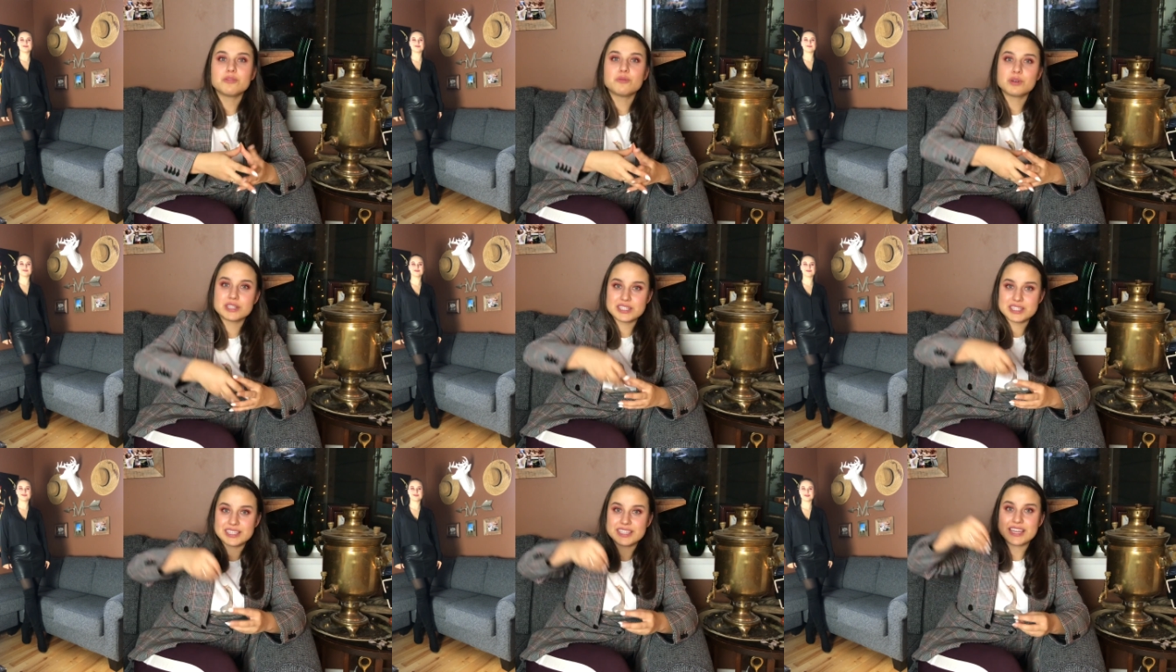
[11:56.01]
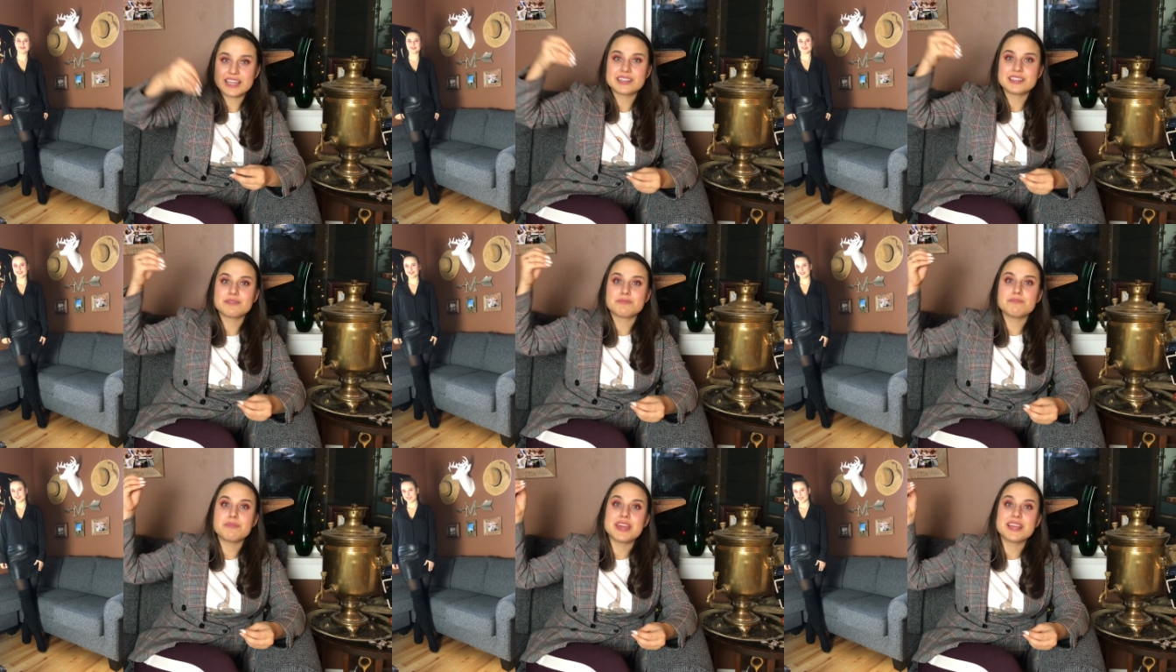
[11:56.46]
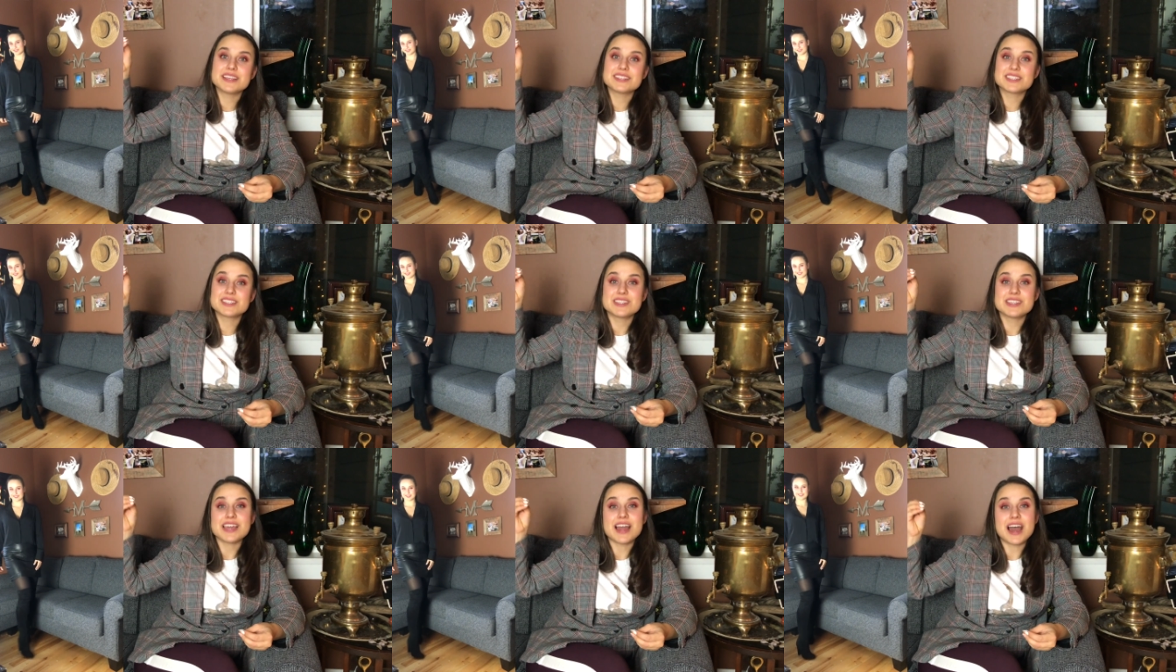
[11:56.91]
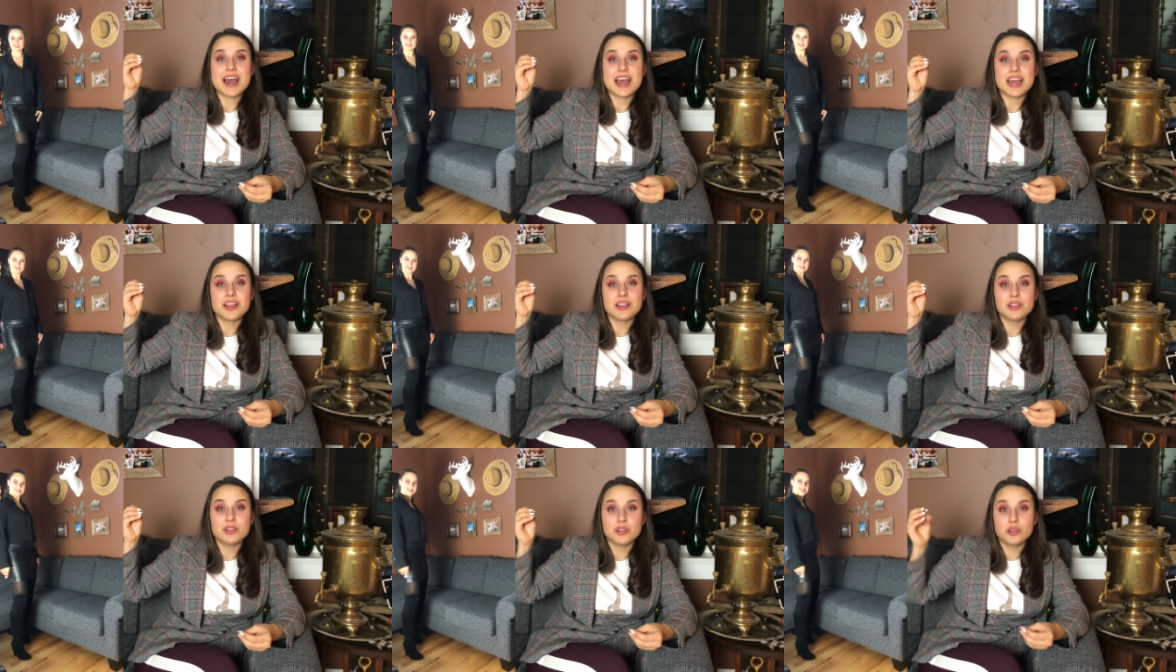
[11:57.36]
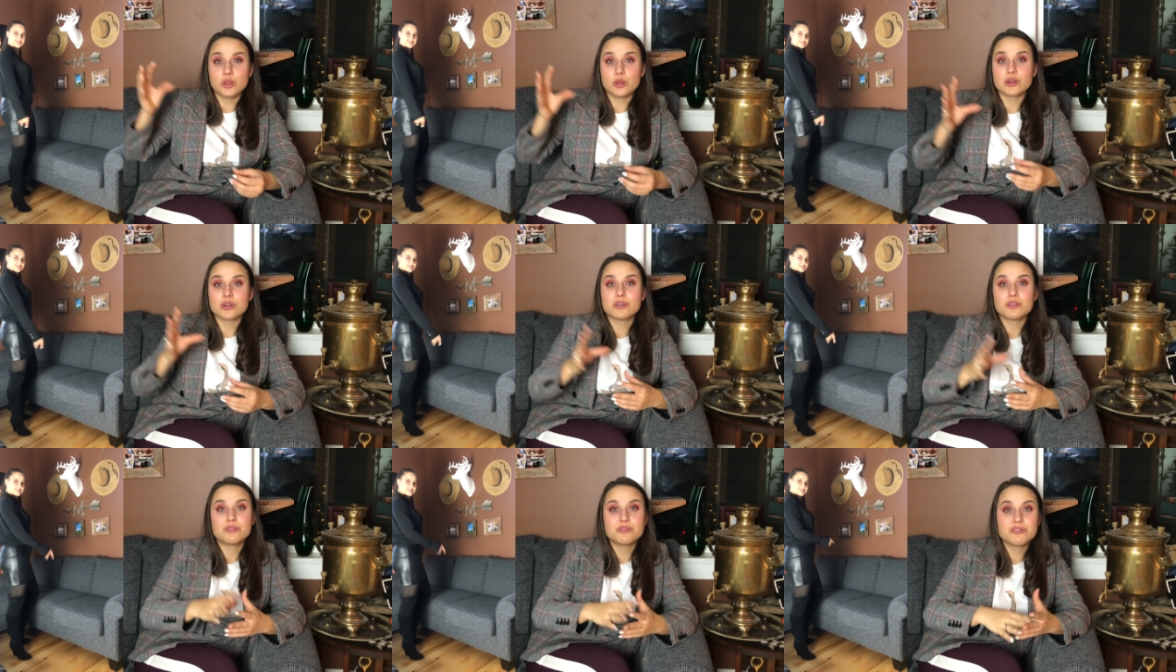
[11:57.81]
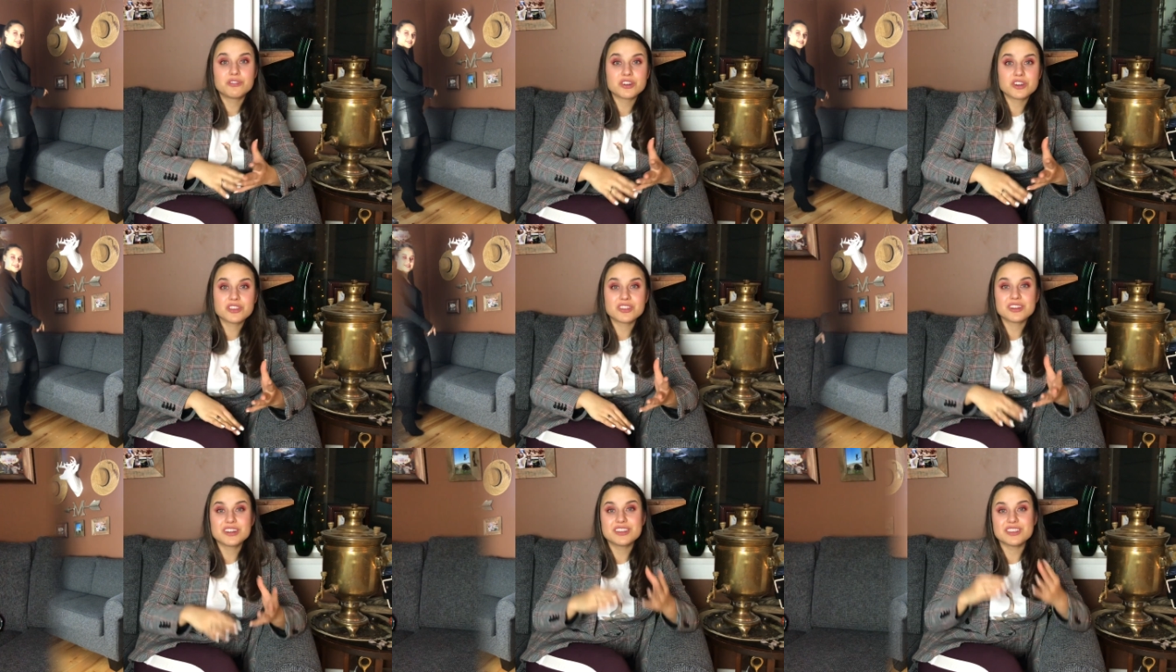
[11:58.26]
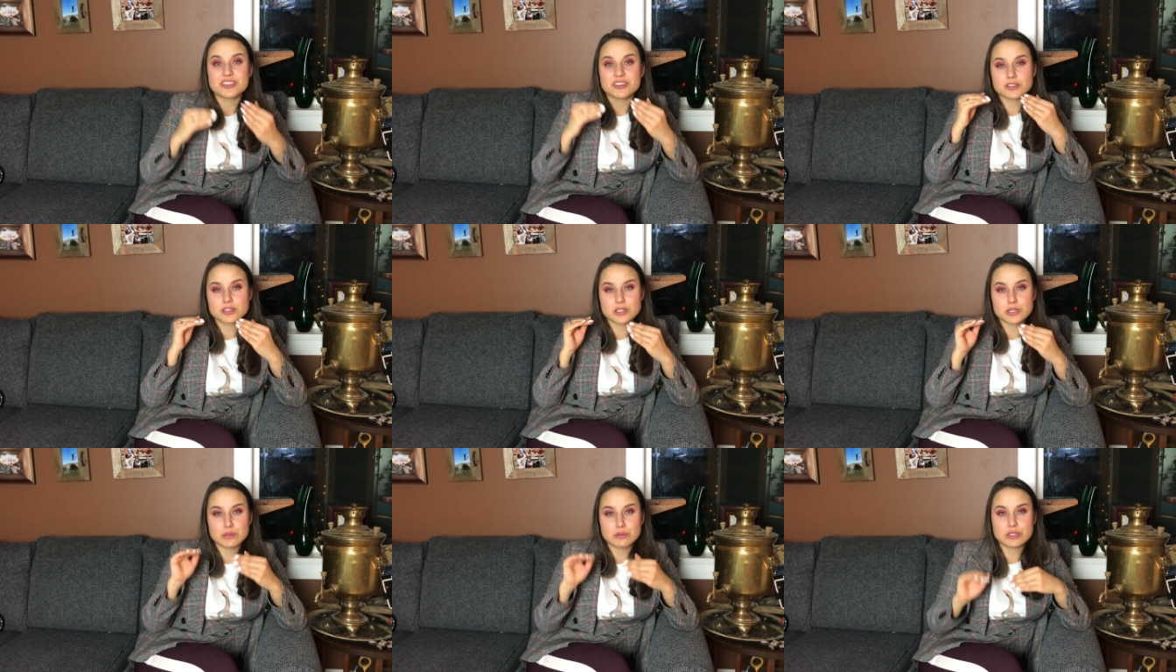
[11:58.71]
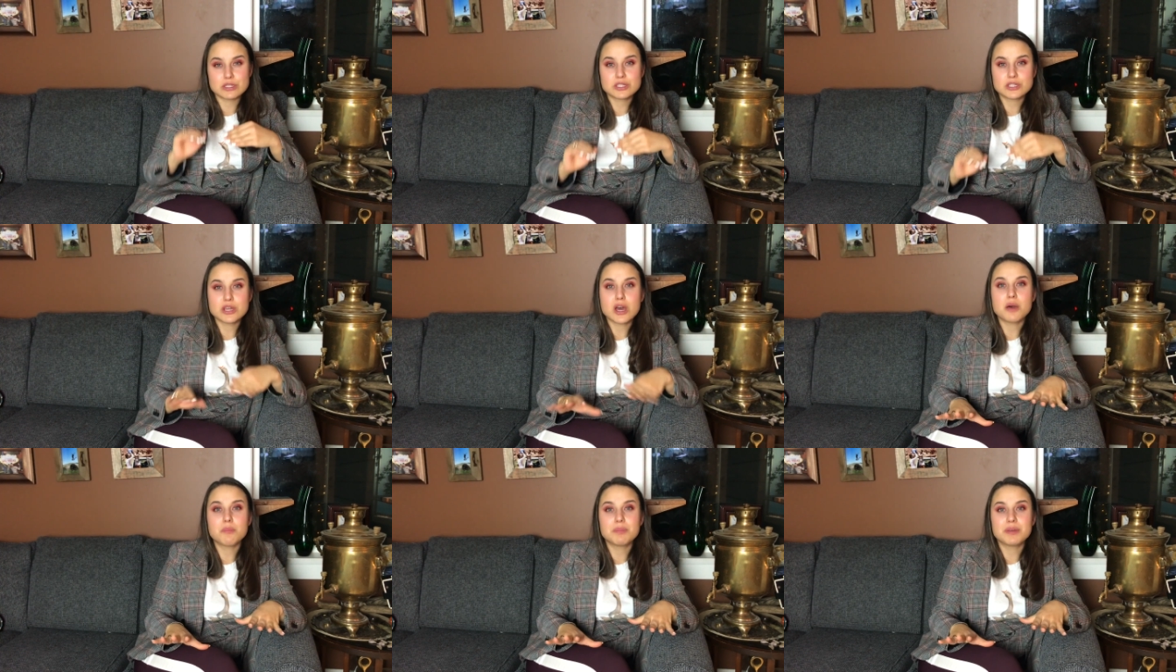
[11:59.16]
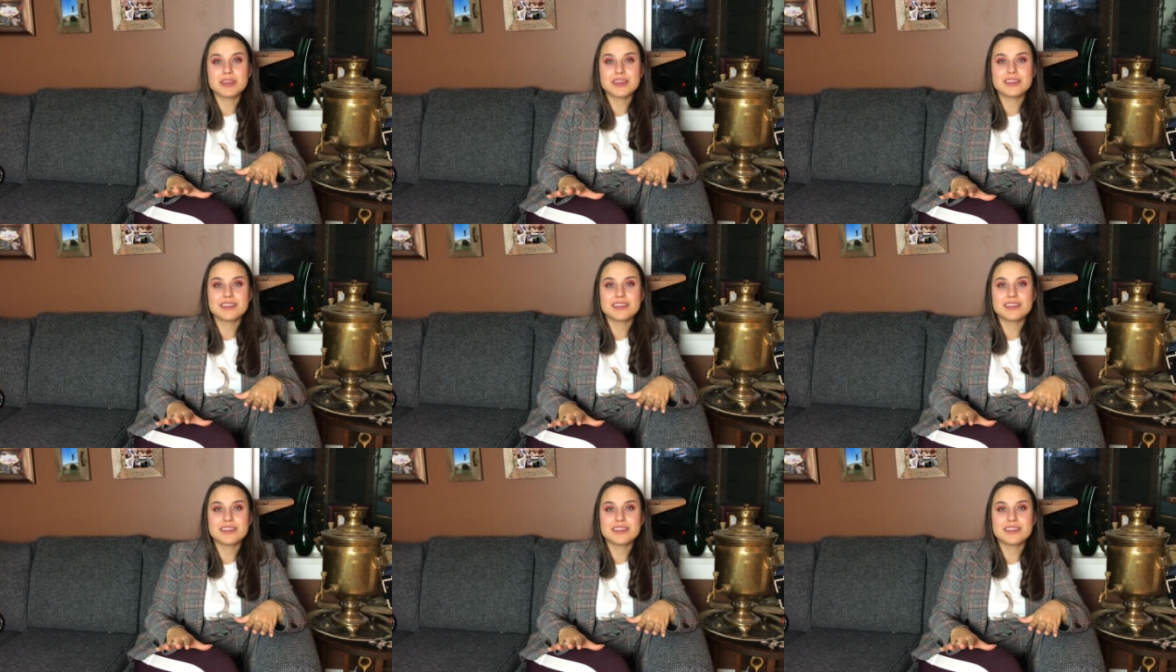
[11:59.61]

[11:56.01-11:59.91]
Once again, makes the eye look further, there's no stopping